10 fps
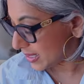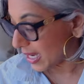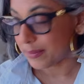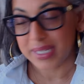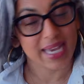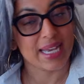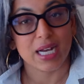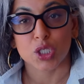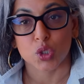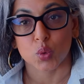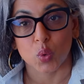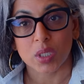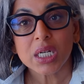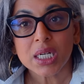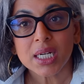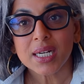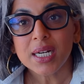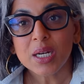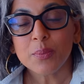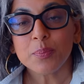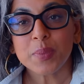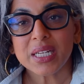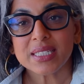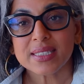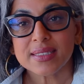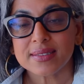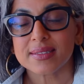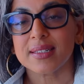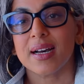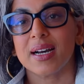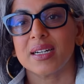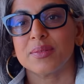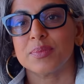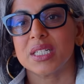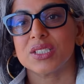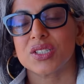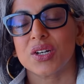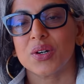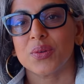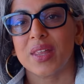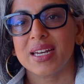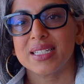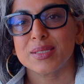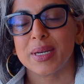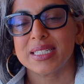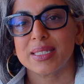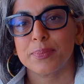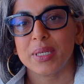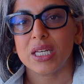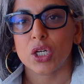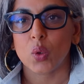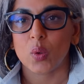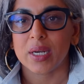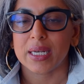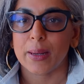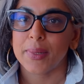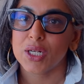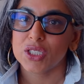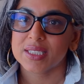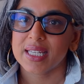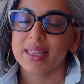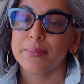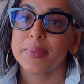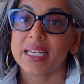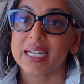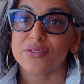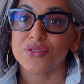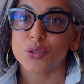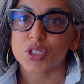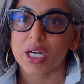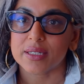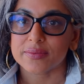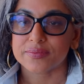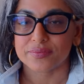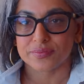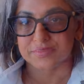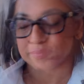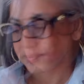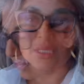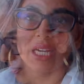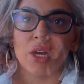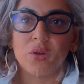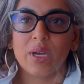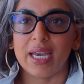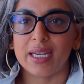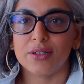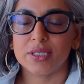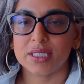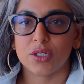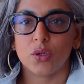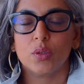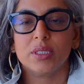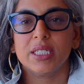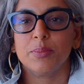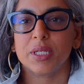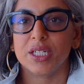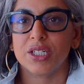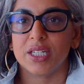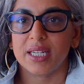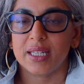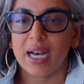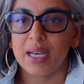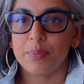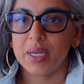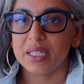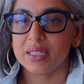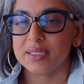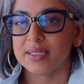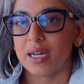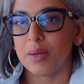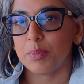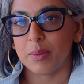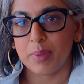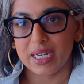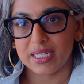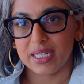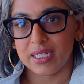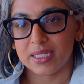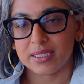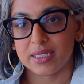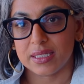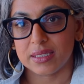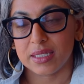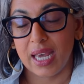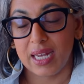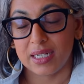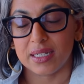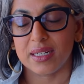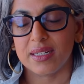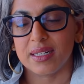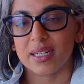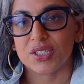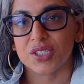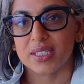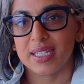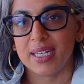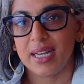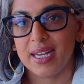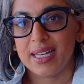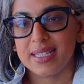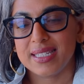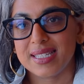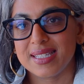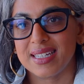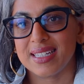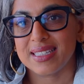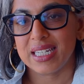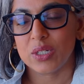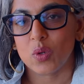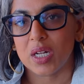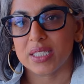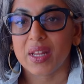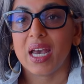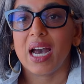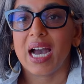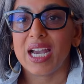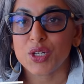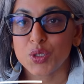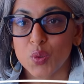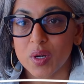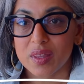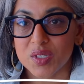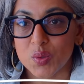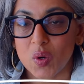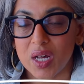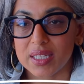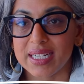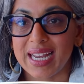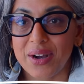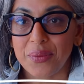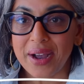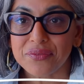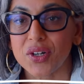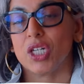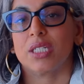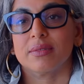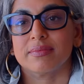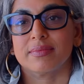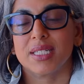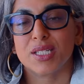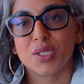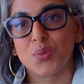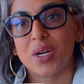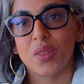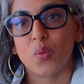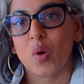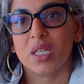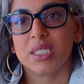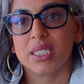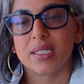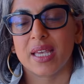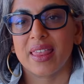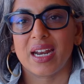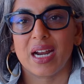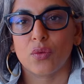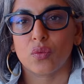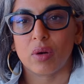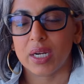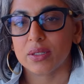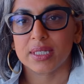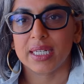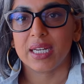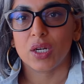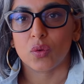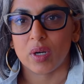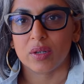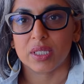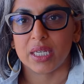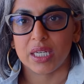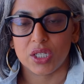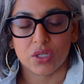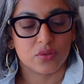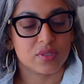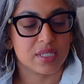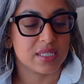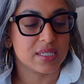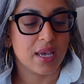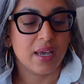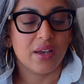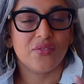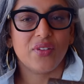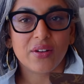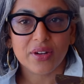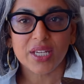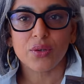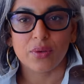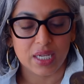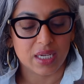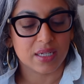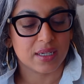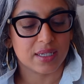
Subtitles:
Damier Azur pieces. So that is my Zippy coin purse in the Midnight Fuchsia. Okay, here is an oldie but a goodie. I picked this up back in Canada, actually. This is the Helene wallet. I adore this wallet. However, this is one of the wallets that I rarely use. It's very unique.